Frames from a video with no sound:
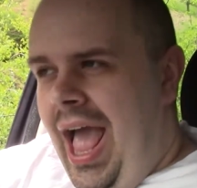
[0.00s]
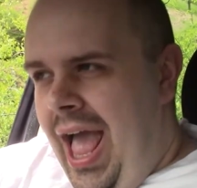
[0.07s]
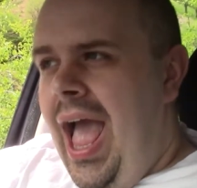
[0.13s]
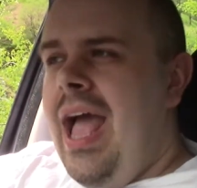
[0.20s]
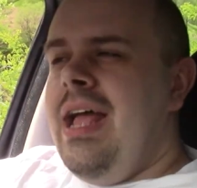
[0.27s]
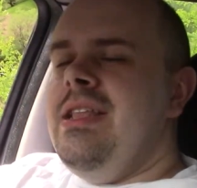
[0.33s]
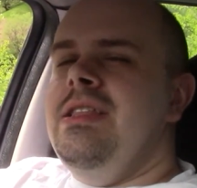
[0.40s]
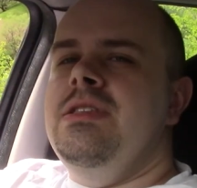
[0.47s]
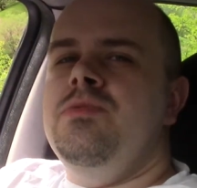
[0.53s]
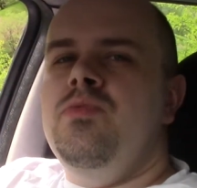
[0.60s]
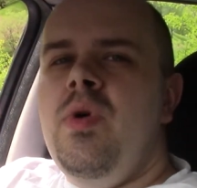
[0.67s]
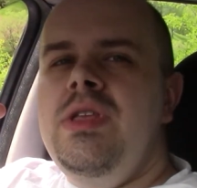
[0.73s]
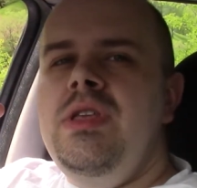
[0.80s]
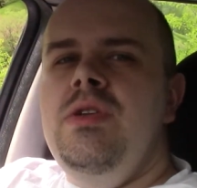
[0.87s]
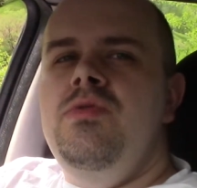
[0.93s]
and
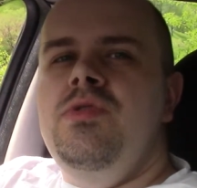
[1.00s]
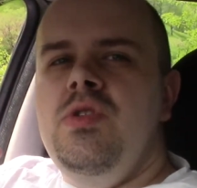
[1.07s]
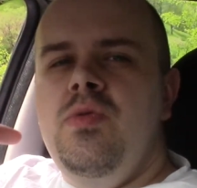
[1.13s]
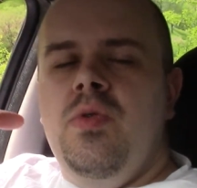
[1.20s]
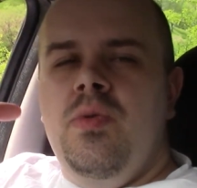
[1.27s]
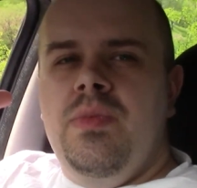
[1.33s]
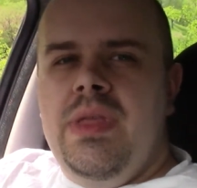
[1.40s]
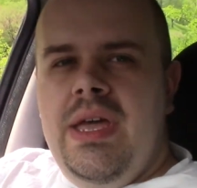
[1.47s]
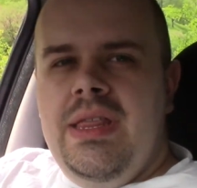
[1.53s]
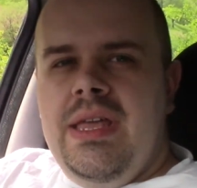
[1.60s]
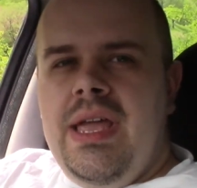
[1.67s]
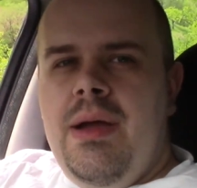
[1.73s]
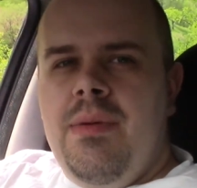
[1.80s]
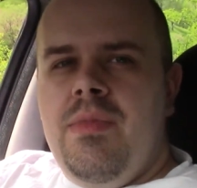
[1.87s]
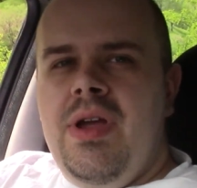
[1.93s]
when you do update the
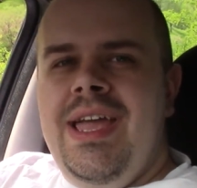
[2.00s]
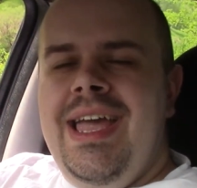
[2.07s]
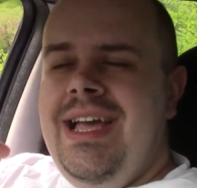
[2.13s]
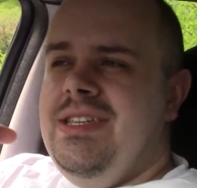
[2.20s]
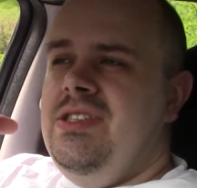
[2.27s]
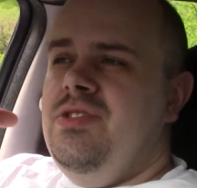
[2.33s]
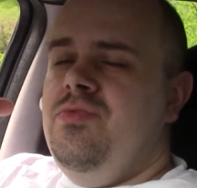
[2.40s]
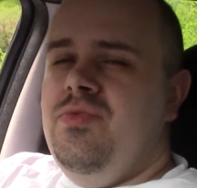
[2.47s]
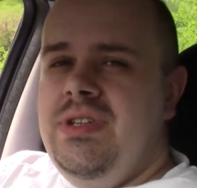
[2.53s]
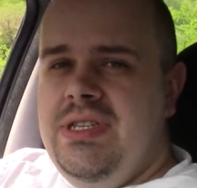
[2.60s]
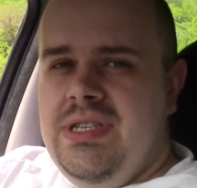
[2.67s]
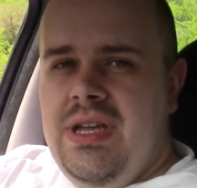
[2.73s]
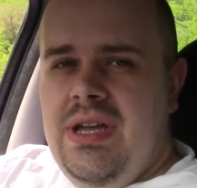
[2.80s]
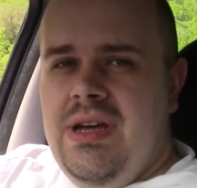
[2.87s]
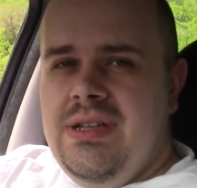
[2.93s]
camera, it has to
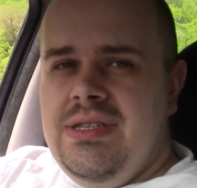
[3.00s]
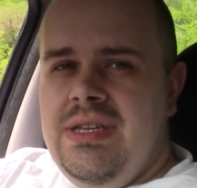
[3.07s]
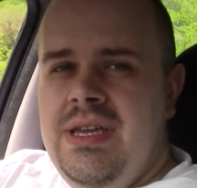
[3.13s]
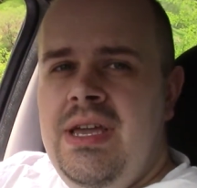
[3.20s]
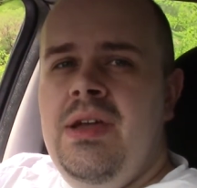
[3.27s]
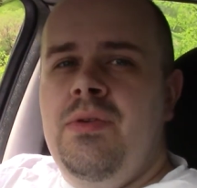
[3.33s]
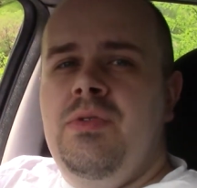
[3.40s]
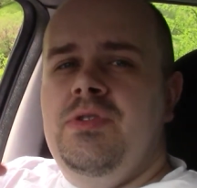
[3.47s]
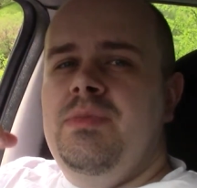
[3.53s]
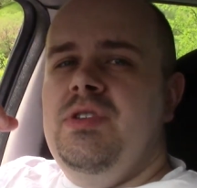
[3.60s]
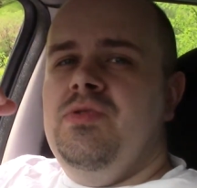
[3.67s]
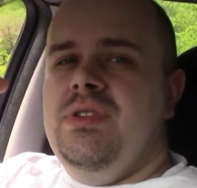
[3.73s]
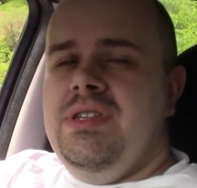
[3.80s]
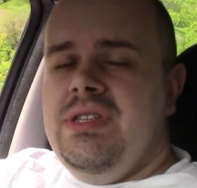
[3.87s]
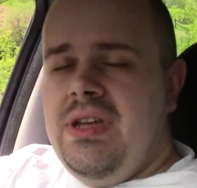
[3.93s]
restart, which
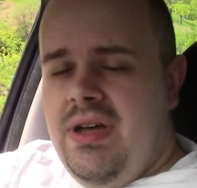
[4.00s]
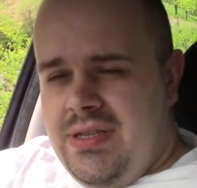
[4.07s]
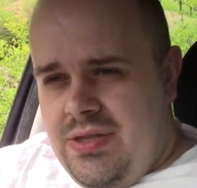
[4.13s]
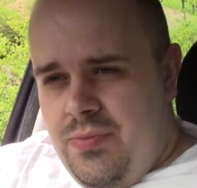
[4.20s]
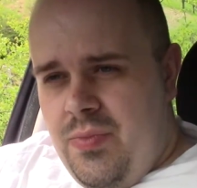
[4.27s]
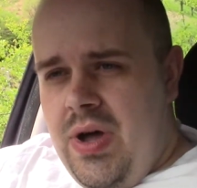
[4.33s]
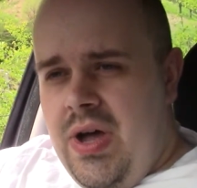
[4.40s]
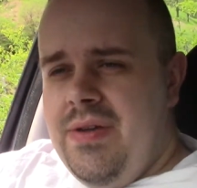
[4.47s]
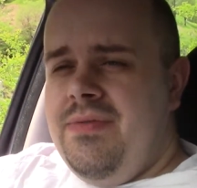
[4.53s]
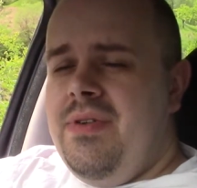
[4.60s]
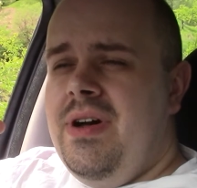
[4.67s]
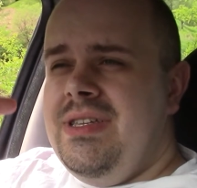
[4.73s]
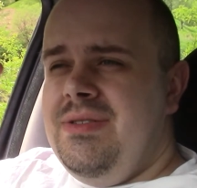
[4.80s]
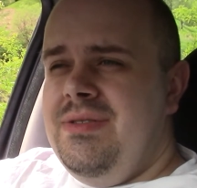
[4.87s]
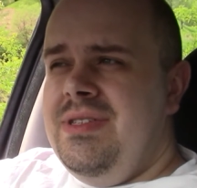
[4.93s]
means restarting the
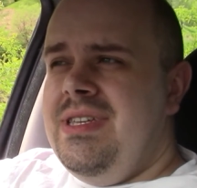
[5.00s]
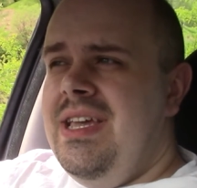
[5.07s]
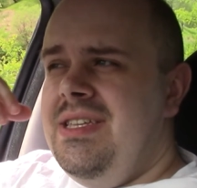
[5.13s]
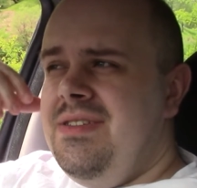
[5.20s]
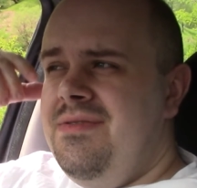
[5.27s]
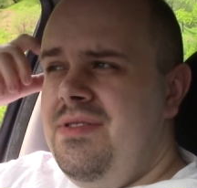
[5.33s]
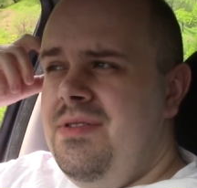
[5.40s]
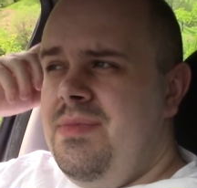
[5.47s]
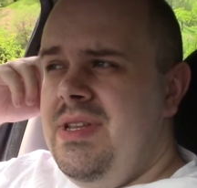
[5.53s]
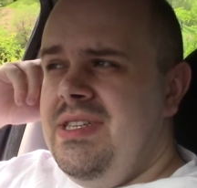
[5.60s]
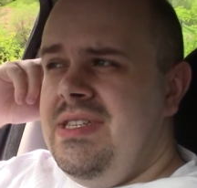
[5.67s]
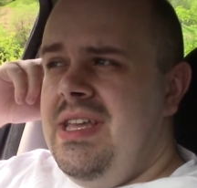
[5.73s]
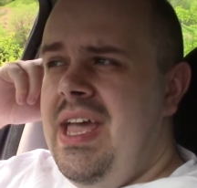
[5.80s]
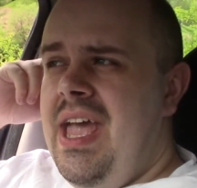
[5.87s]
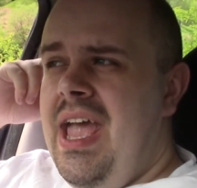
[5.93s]
Wi-Fi. So it takes a few
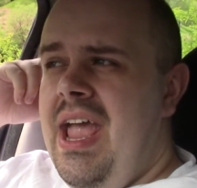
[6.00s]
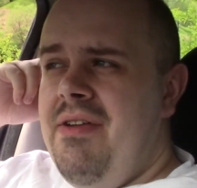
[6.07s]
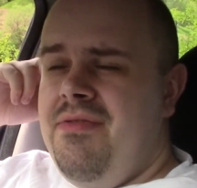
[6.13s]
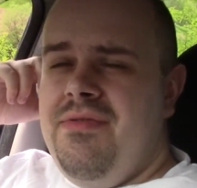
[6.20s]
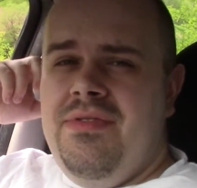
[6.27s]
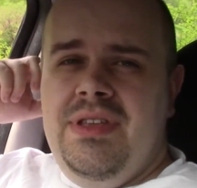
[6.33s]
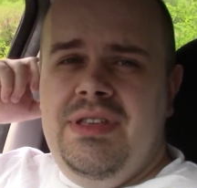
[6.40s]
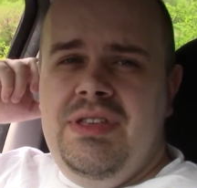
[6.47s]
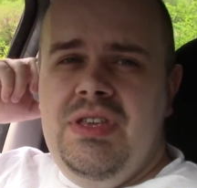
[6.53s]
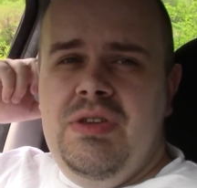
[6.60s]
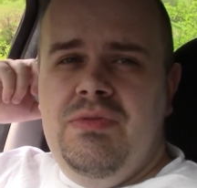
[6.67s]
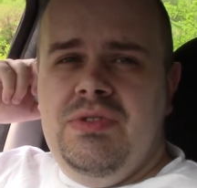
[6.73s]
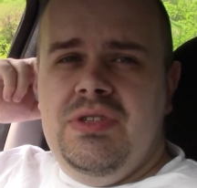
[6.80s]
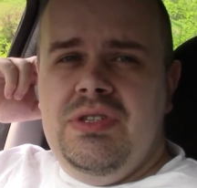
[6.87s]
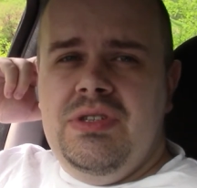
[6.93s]
minutes to get everything
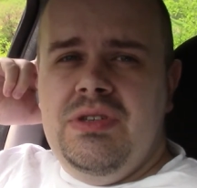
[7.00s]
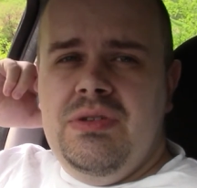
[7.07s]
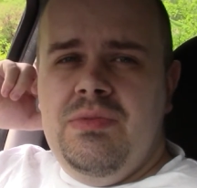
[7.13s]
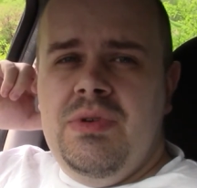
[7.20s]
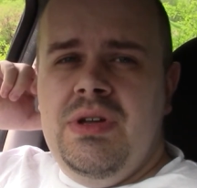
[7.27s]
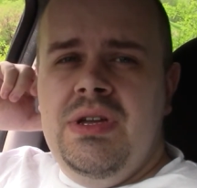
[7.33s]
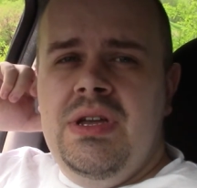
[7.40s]
used to,